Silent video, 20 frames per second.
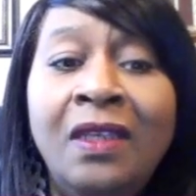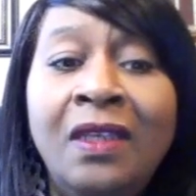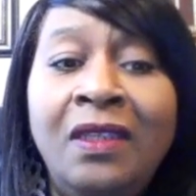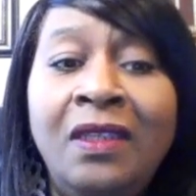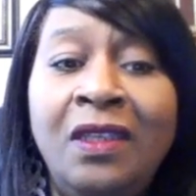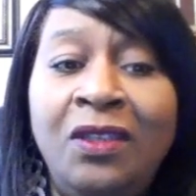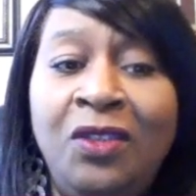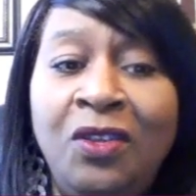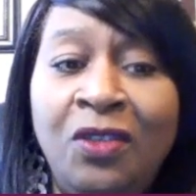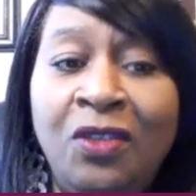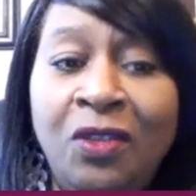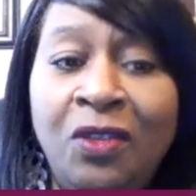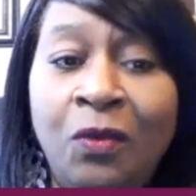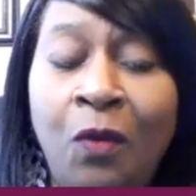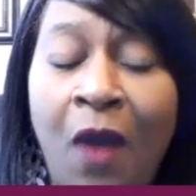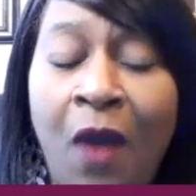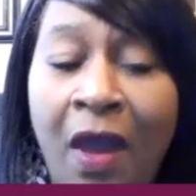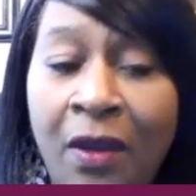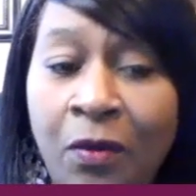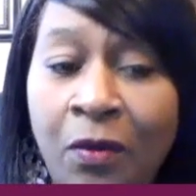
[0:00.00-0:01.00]
Sister
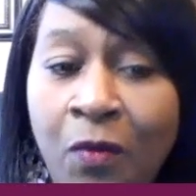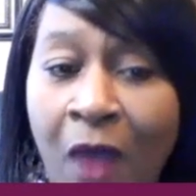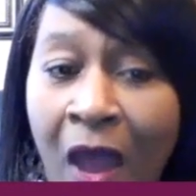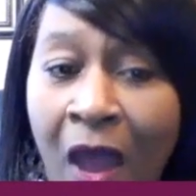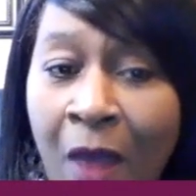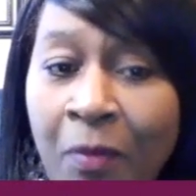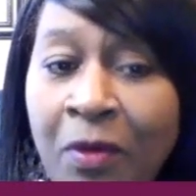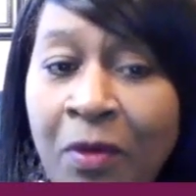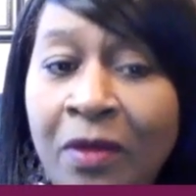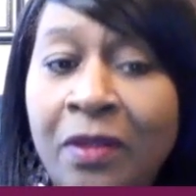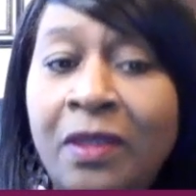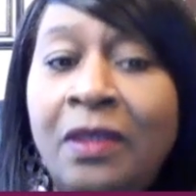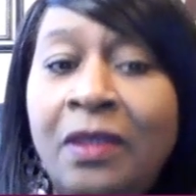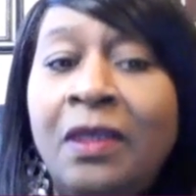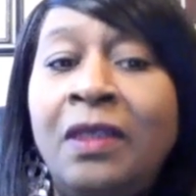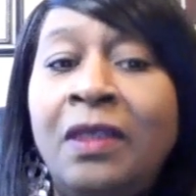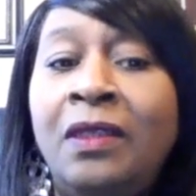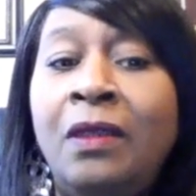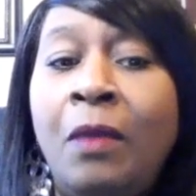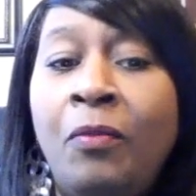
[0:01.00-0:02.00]
Joanna
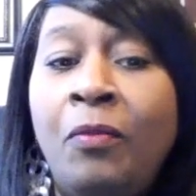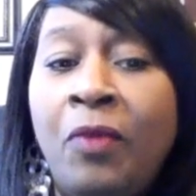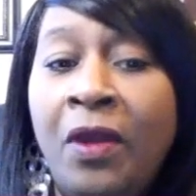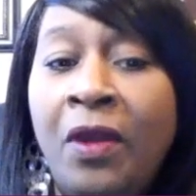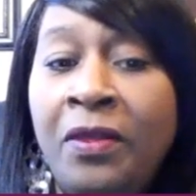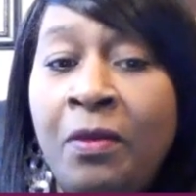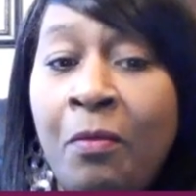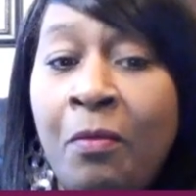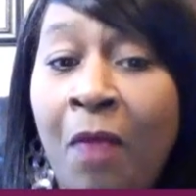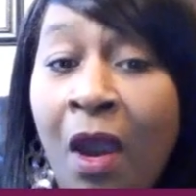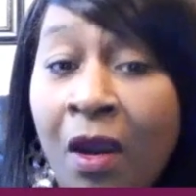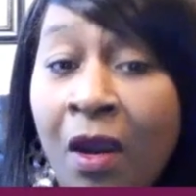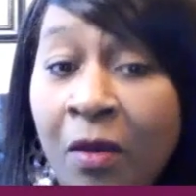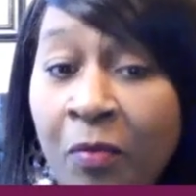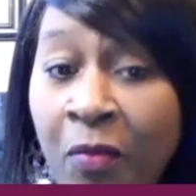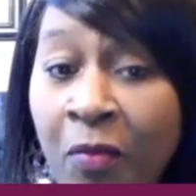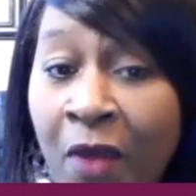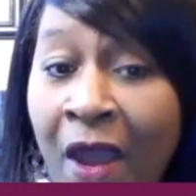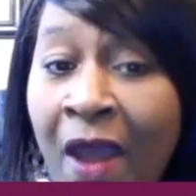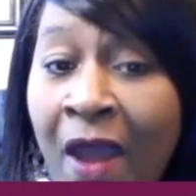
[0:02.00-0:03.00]
Roberts, Brother
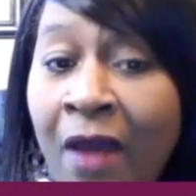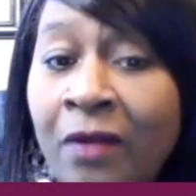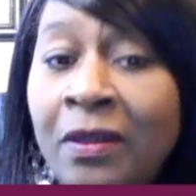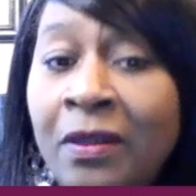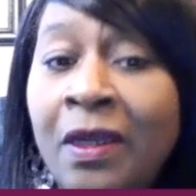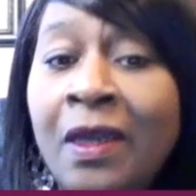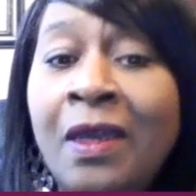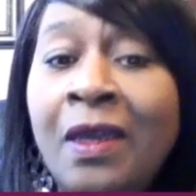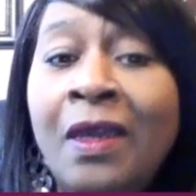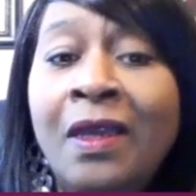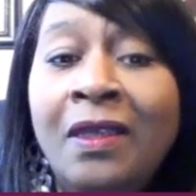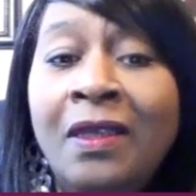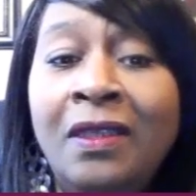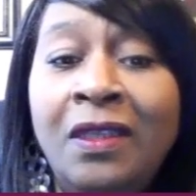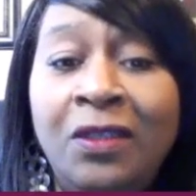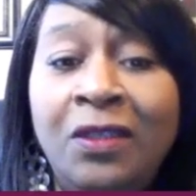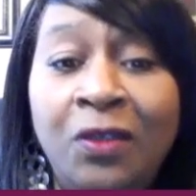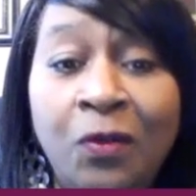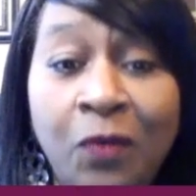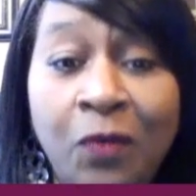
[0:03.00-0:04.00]
Mark Brown,
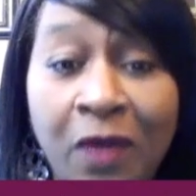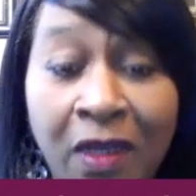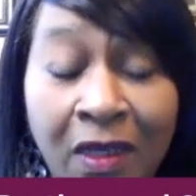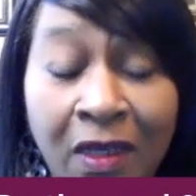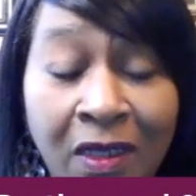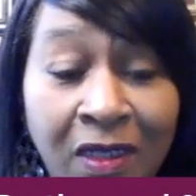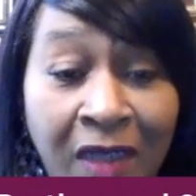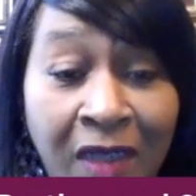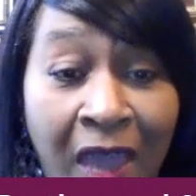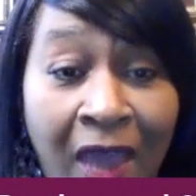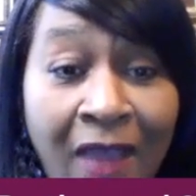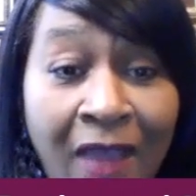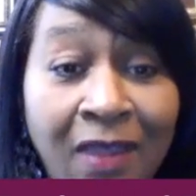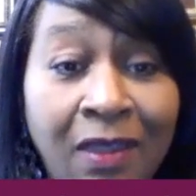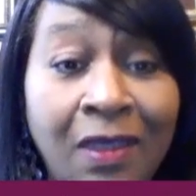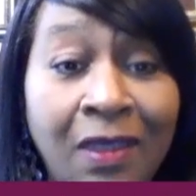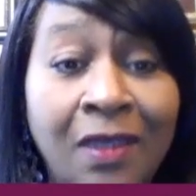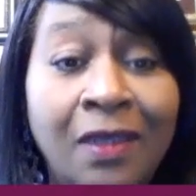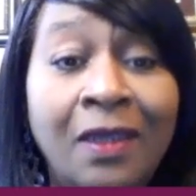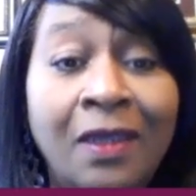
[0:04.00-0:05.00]
Sister Rita
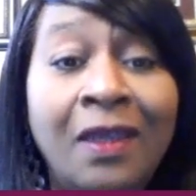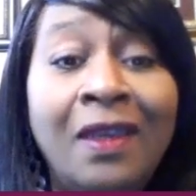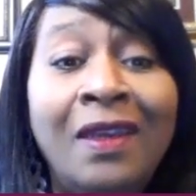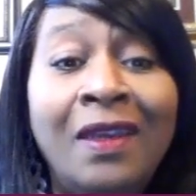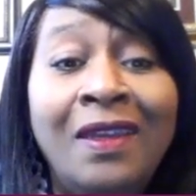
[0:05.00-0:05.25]
Jackson,